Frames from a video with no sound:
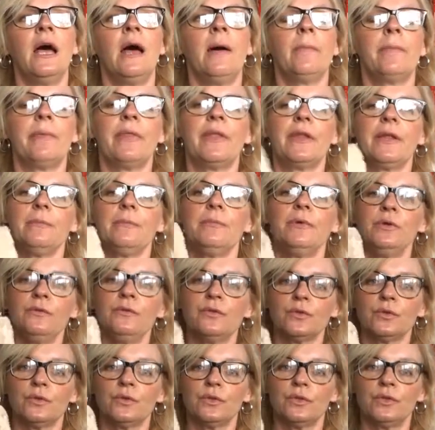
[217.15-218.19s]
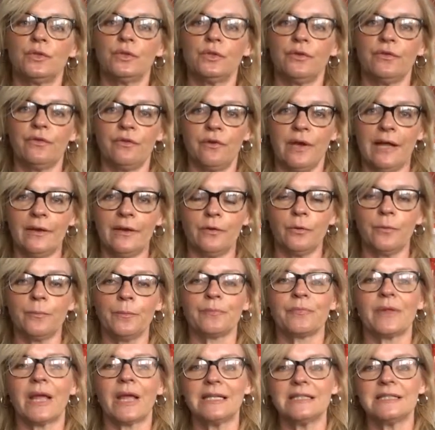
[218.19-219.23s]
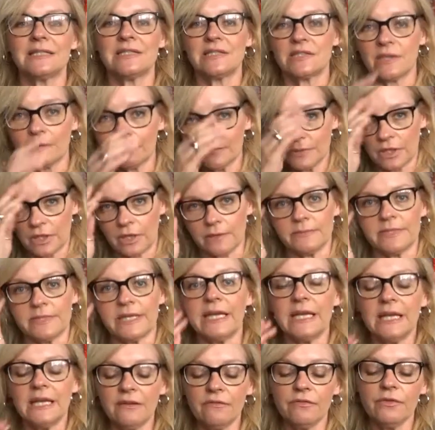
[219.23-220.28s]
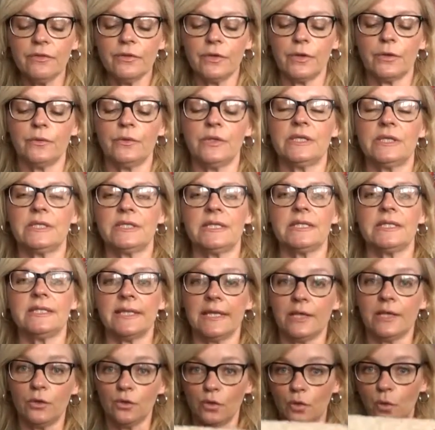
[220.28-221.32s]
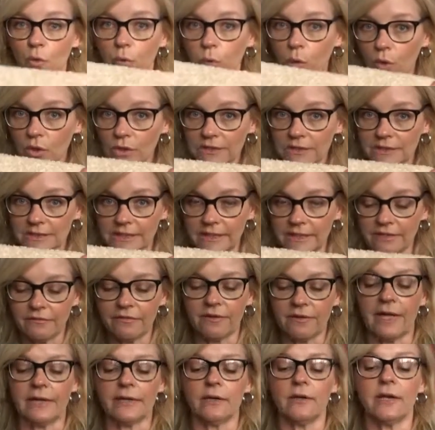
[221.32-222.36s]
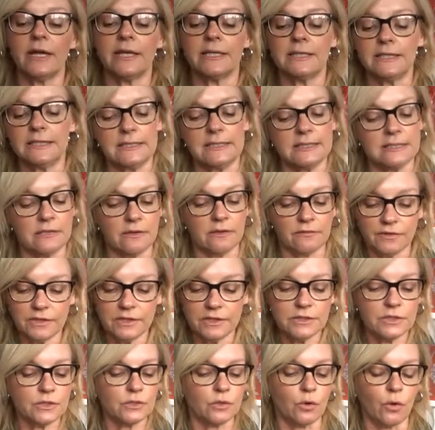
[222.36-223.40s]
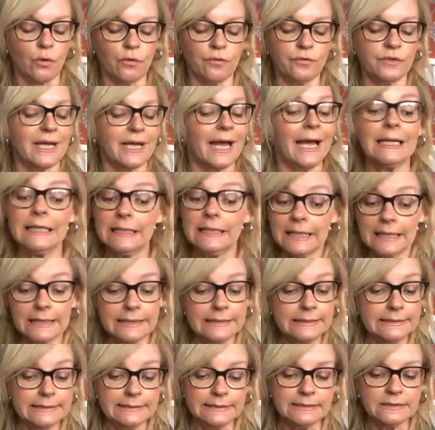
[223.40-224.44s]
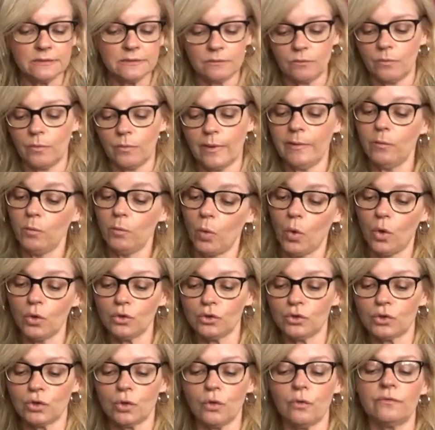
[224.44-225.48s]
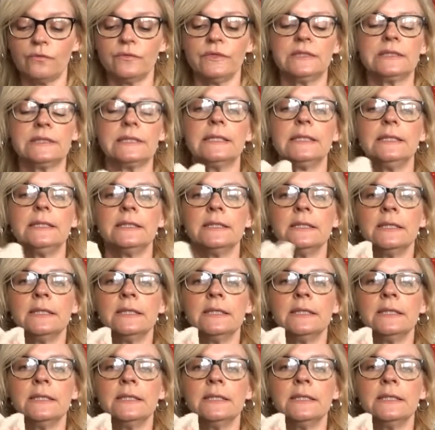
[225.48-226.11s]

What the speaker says: but then I moved on to the flannel. And sometimes, even though this is a good quality flannel and it is lovely and soft and clean when washed, obviously,